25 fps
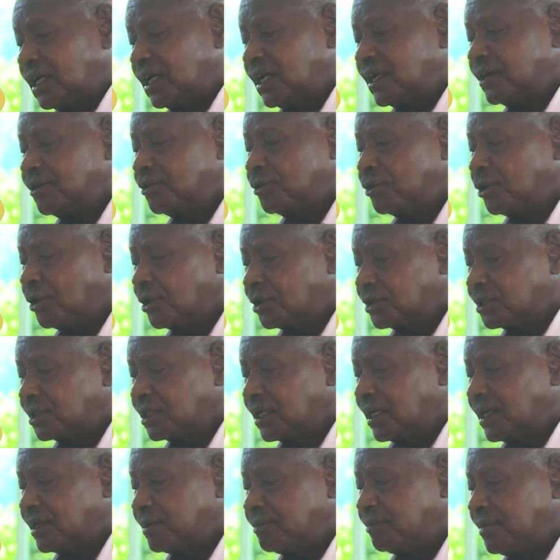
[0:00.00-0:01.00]
had not,
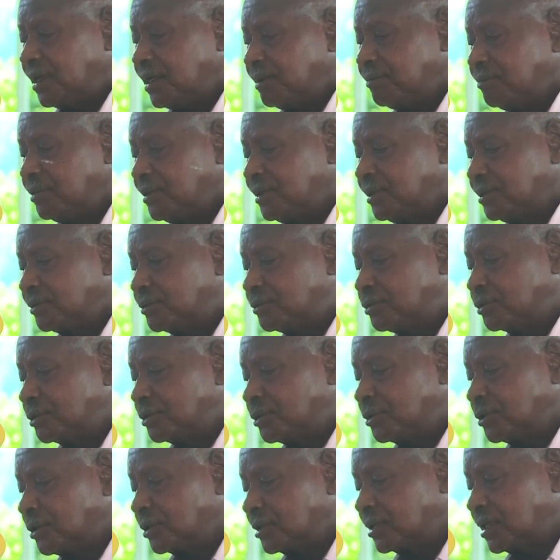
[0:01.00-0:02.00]
and maybe could
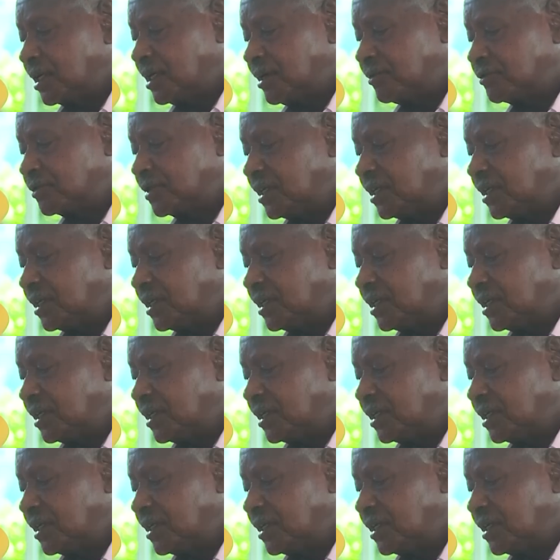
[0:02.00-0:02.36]
not have